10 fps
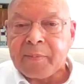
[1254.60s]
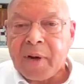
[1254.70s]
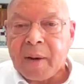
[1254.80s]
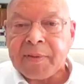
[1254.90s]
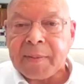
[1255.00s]

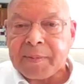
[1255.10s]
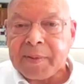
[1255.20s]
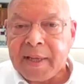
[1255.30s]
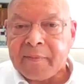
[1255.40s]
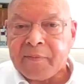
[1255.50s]
properly
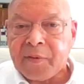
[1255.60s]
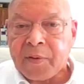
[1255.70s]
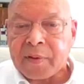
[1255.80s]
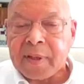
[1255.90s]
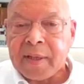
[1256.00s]
plan
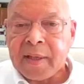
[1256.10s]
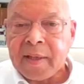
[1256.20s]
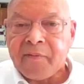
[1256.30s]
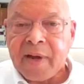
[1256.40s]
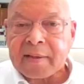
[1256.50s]
for it.
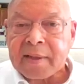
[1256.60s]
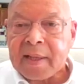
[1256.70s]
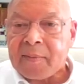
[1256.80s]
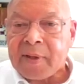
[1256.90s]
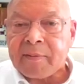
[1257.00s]
In fact,
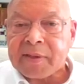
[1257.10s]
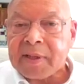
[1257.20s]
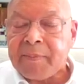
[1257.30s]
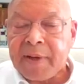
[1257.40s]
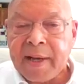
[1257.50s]
when I was in
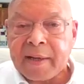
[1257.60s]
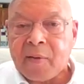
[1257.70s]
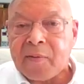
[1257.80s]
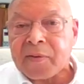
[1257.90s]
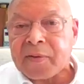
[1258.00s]
the bank
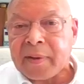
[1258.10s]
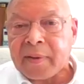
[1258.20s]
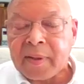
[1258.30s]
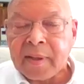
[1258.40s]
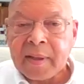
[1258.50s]
over there